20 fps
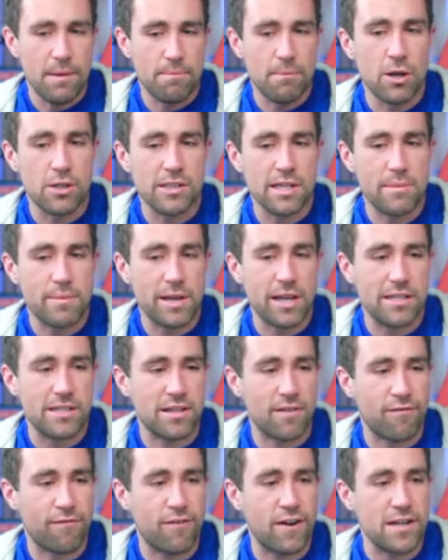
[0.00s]
mostly because
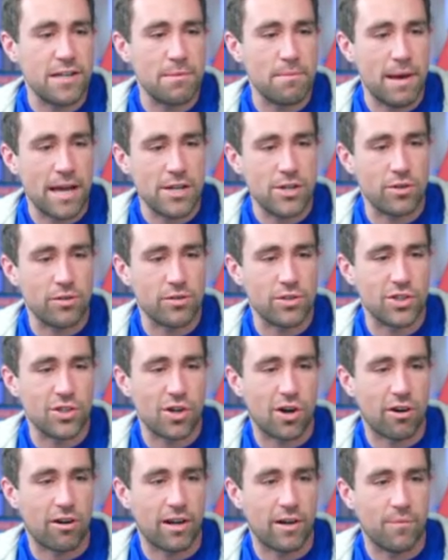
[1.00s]
the fundamentals
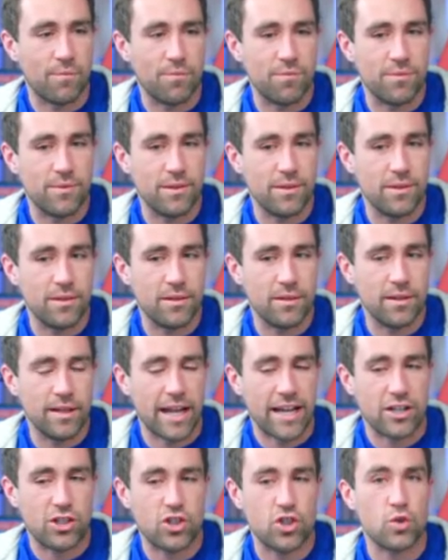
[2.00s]
aren't,
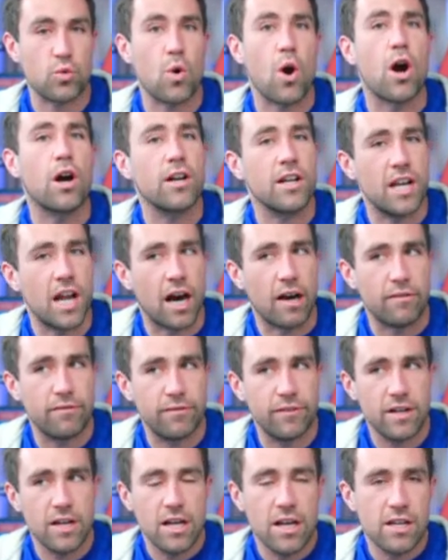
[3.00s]
like, strong
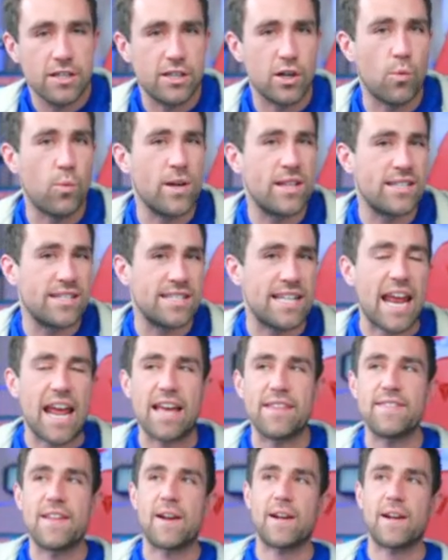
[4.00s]
enough to withstand